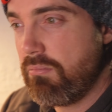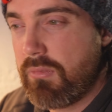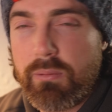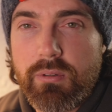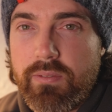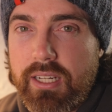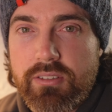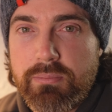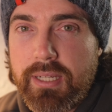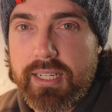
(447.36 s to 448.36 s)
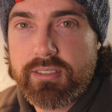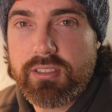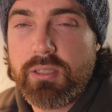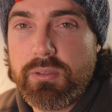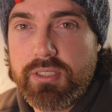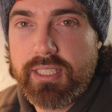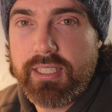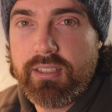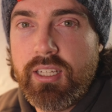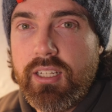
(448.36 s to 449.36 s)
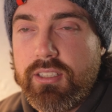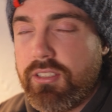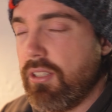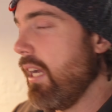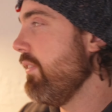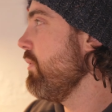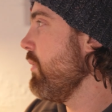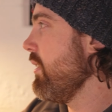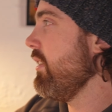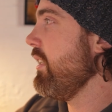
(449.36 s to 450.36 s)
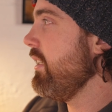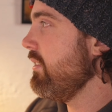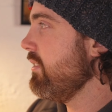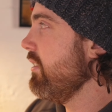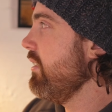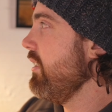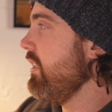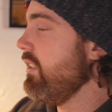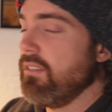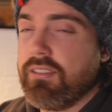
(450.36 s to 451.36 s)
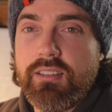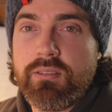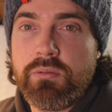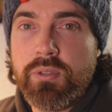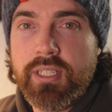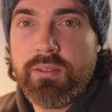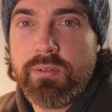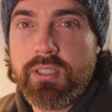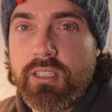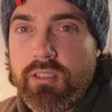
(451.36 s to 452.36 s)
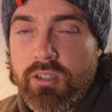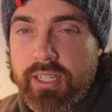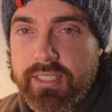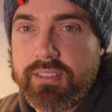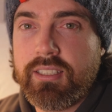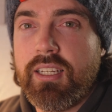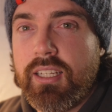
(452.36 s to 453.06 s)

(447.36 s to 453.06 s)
Couple of hours max, I would say. So having one of these is a really, really nice